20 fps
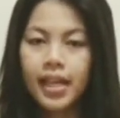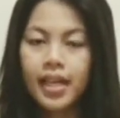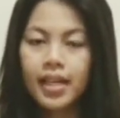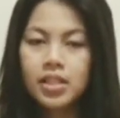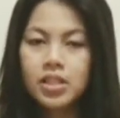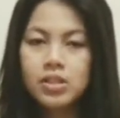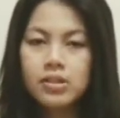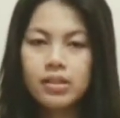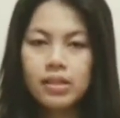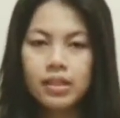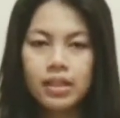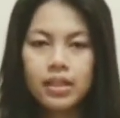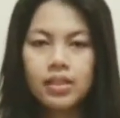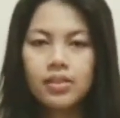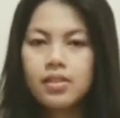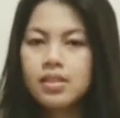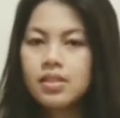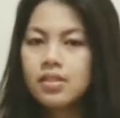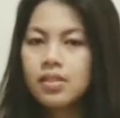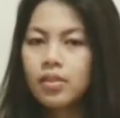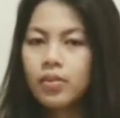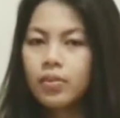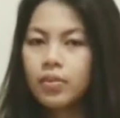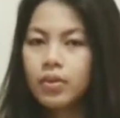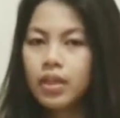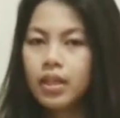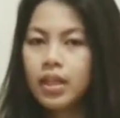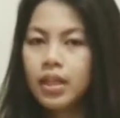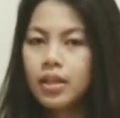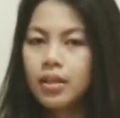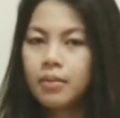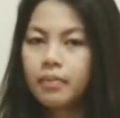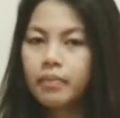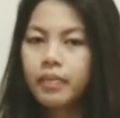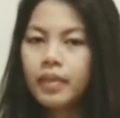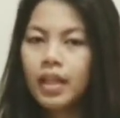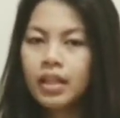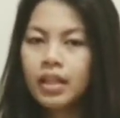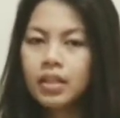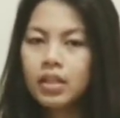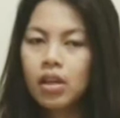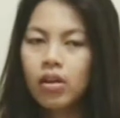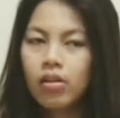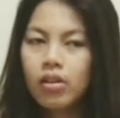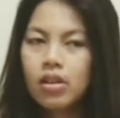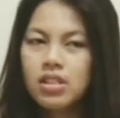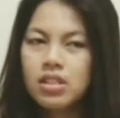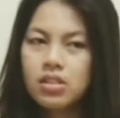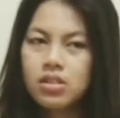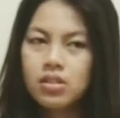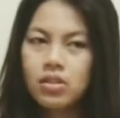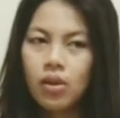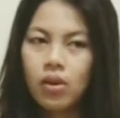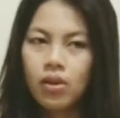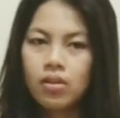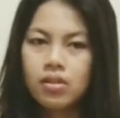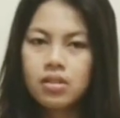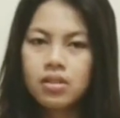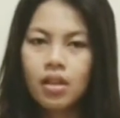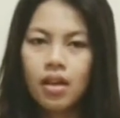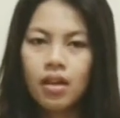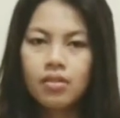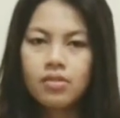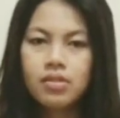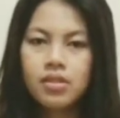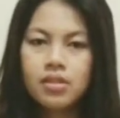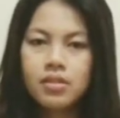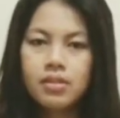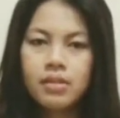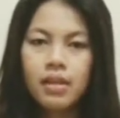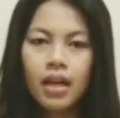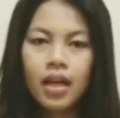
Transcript: Actually, there is no meaning, there is no sounds,